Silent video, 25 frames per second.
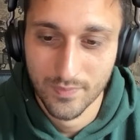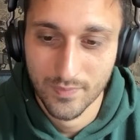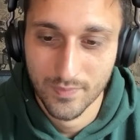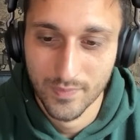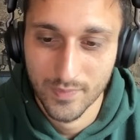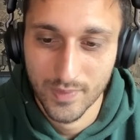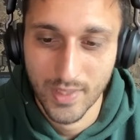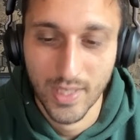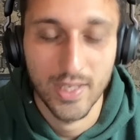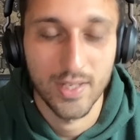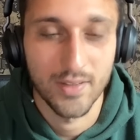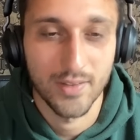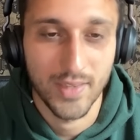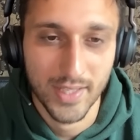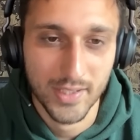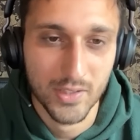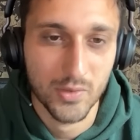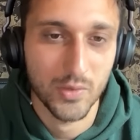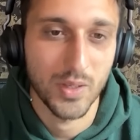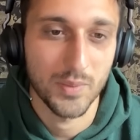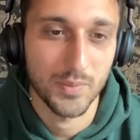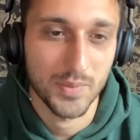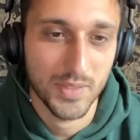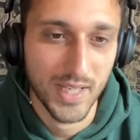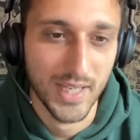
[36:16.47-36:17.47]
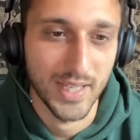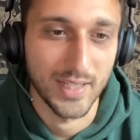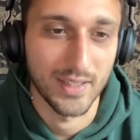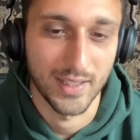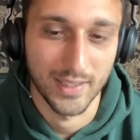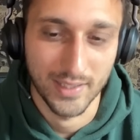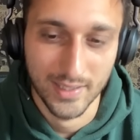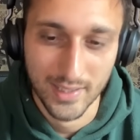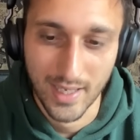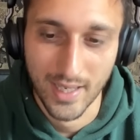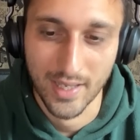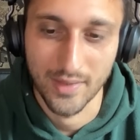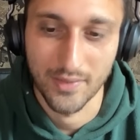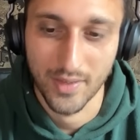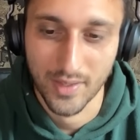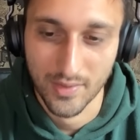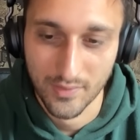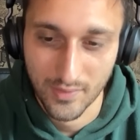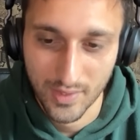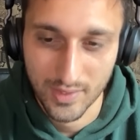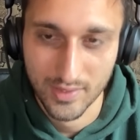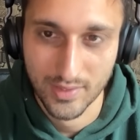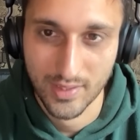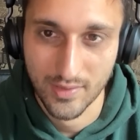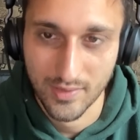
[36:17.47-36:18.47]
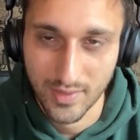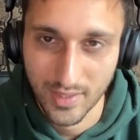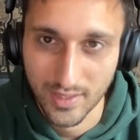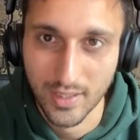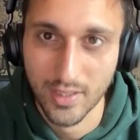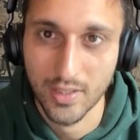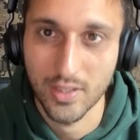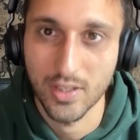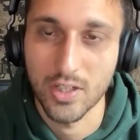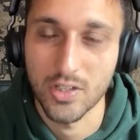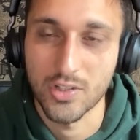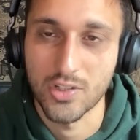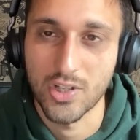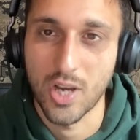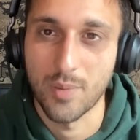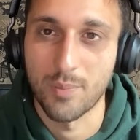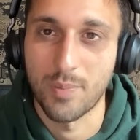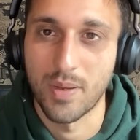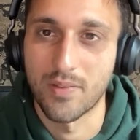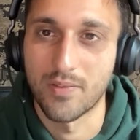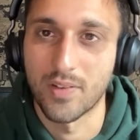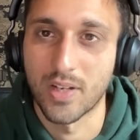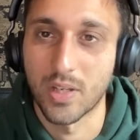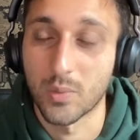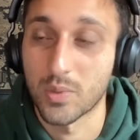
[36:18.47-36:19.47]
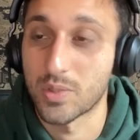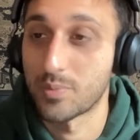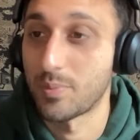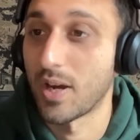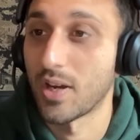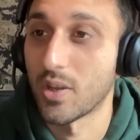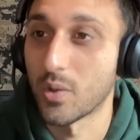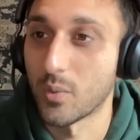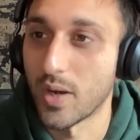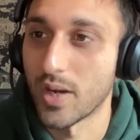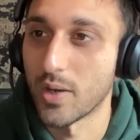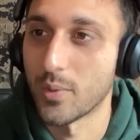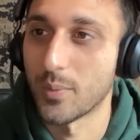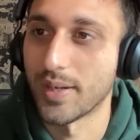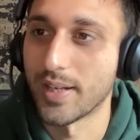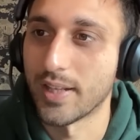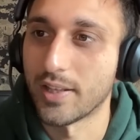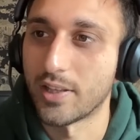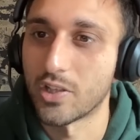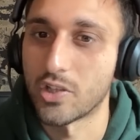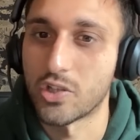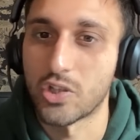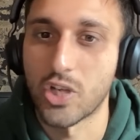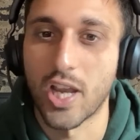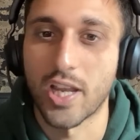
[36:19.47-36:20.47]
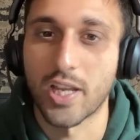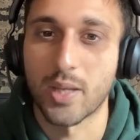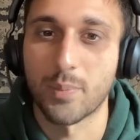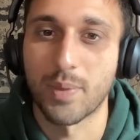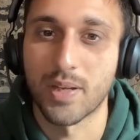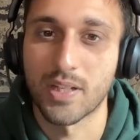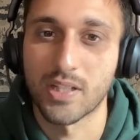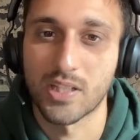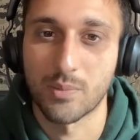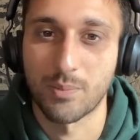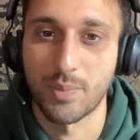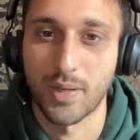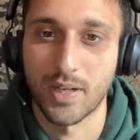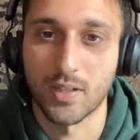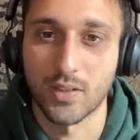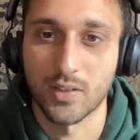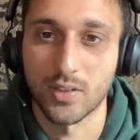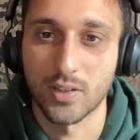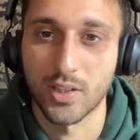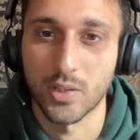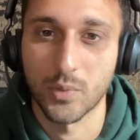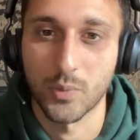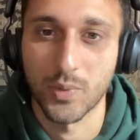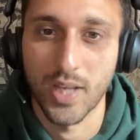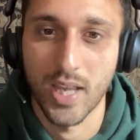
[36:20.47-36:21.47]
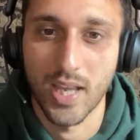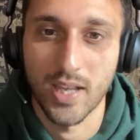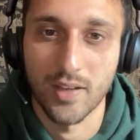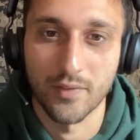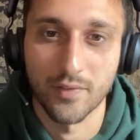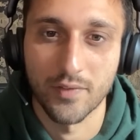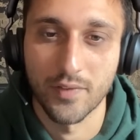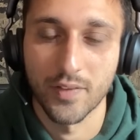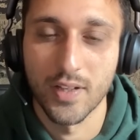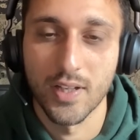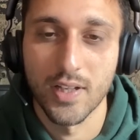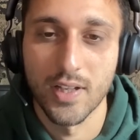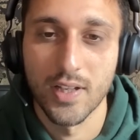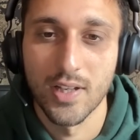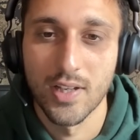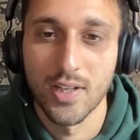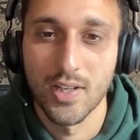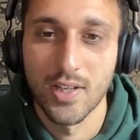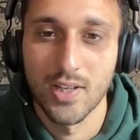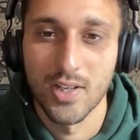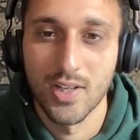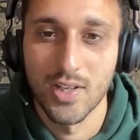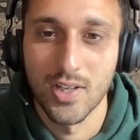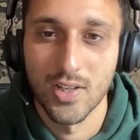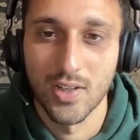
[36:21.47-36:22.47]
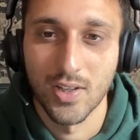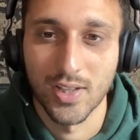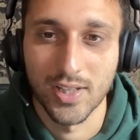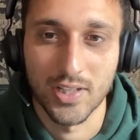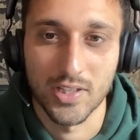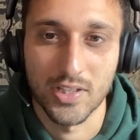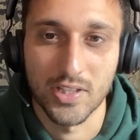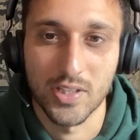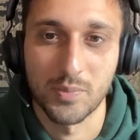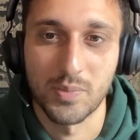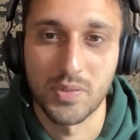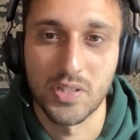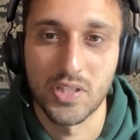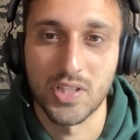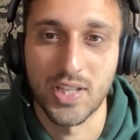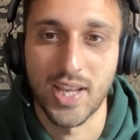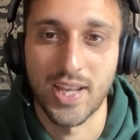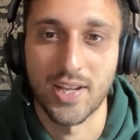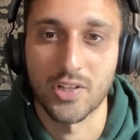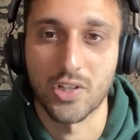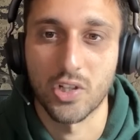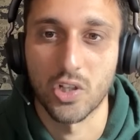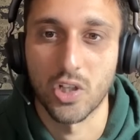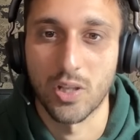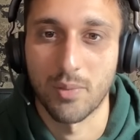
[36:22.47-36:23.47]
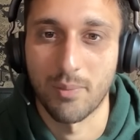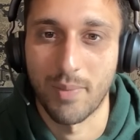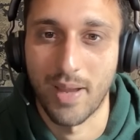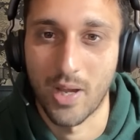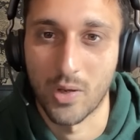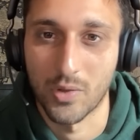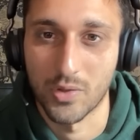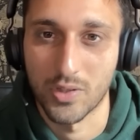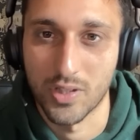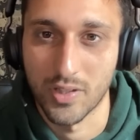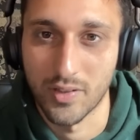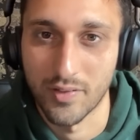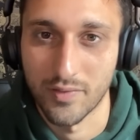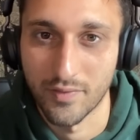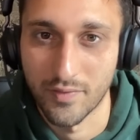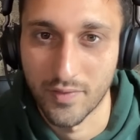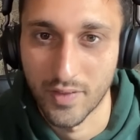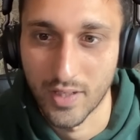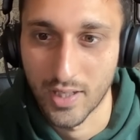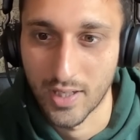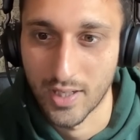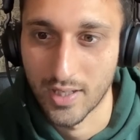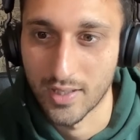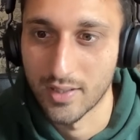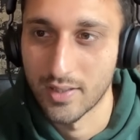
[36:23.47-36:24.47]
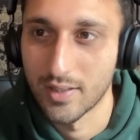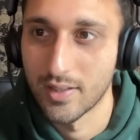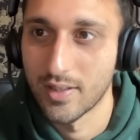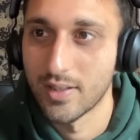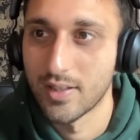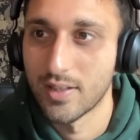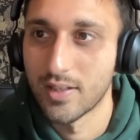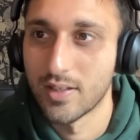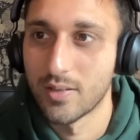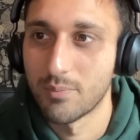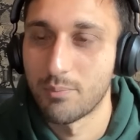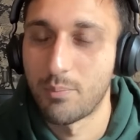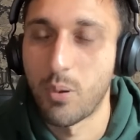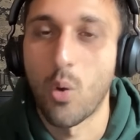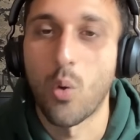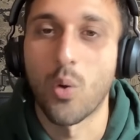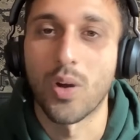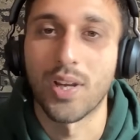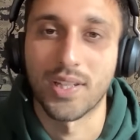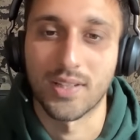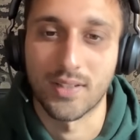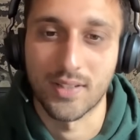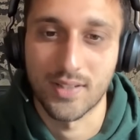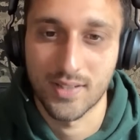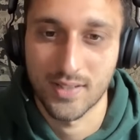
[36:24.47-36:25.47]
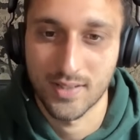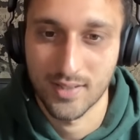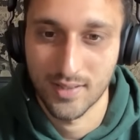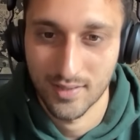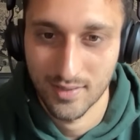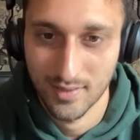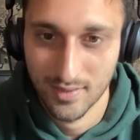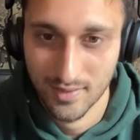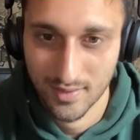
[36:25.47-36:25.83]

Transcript: That's what I'm saying. Like, yeah, they did a good job pivoting. Which, by the way, we need to check because apparently we have like a substantial amount of points.